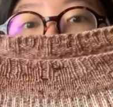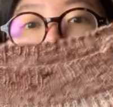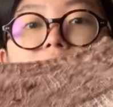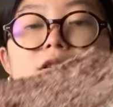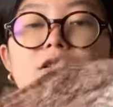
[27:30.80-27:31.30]

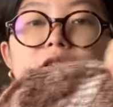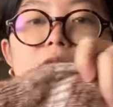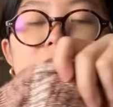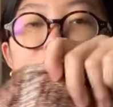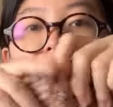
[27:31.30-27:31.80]
It's a
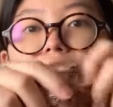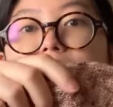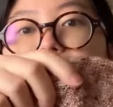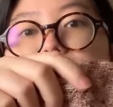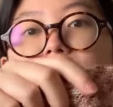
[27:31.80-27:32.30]
little bit hard
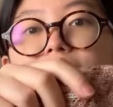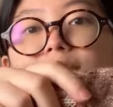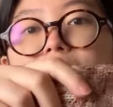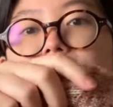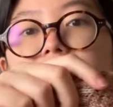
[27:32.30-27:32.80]
to see. I
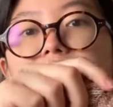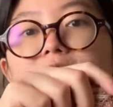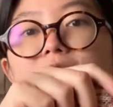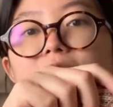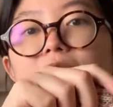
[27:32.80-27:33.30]

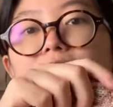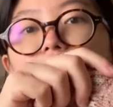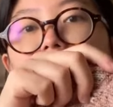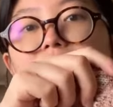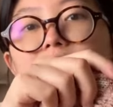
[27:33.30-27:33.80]
finished
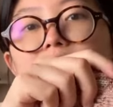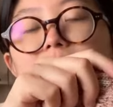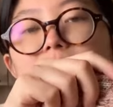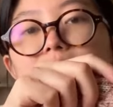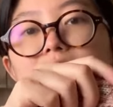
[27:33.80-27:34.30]
the
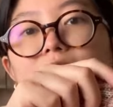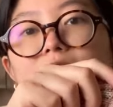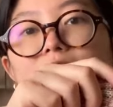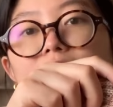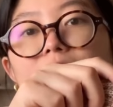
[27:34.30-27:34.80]
second bit
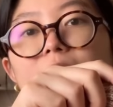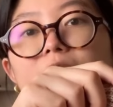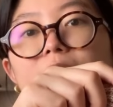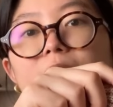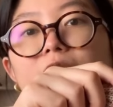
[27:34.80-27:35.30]
of color
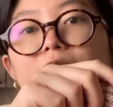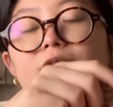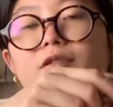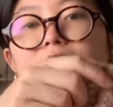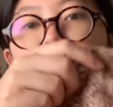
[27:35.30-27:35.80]
work and I'm
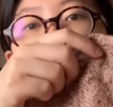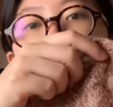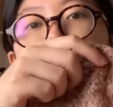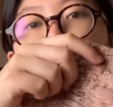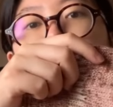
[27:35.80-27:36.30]
currently
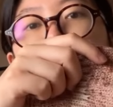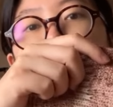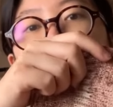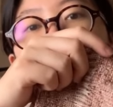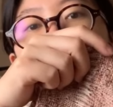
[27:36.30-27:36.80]
just
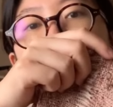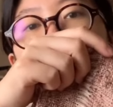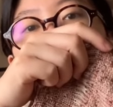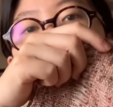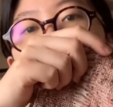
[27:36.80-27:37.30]
doing some
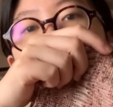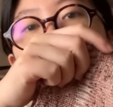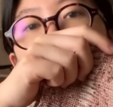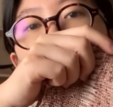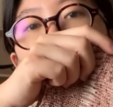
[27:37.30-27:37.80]
straight
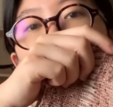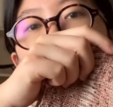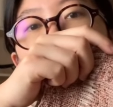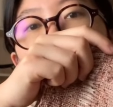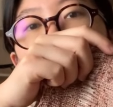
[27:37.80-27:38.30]

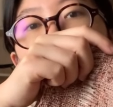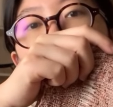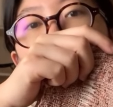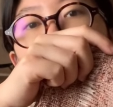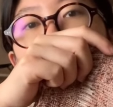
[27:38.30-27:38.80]
stockinette.
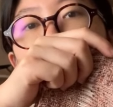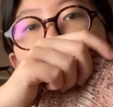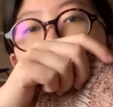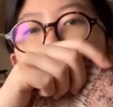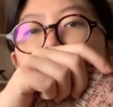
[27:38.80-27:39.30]

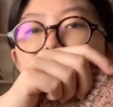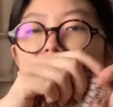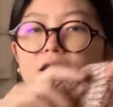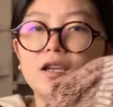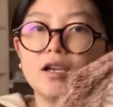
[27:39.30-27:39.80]
And then I
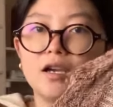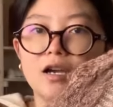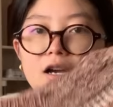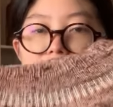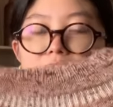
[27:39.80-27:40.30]
think
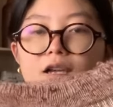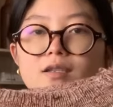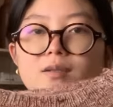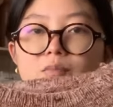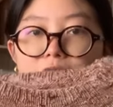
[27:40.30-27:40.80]
I
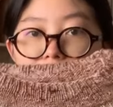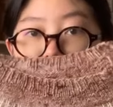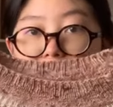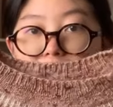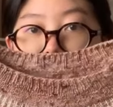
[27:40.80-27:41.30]
split for
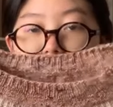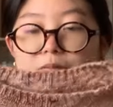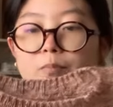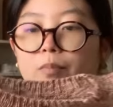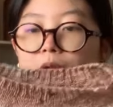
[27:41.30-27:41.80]

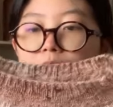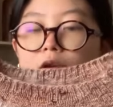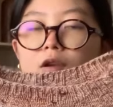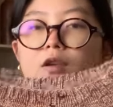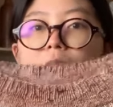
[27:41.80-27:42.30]
sleeves.
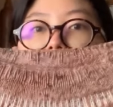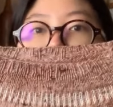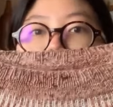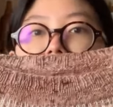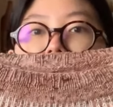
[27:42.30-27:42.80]

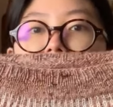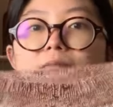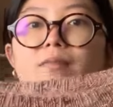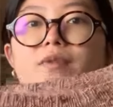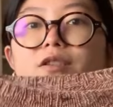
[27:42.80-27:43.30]
But
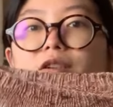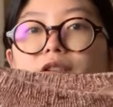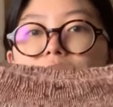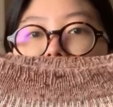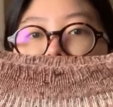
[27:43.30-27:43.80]
sorry,
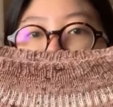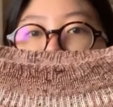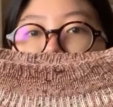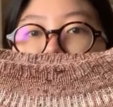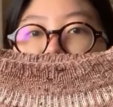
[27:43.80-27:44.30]
it's a bit
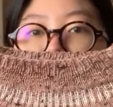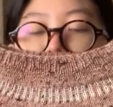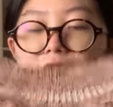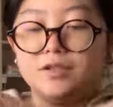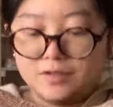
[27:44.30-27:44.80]

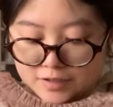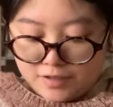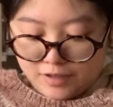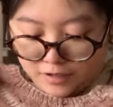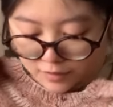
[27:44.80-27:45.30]
hard to
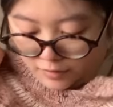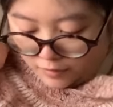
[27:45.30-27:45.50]
see.